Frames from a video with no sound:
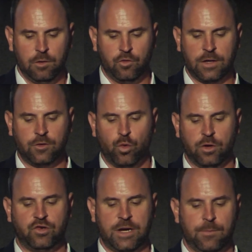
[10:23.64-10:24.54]
Throughout the
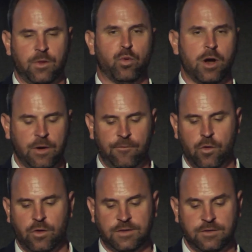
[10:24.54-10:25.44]
workshop, the primary
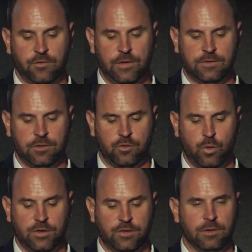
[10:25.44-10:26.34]
focus is the research
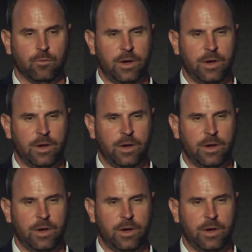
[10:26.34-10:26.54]
question.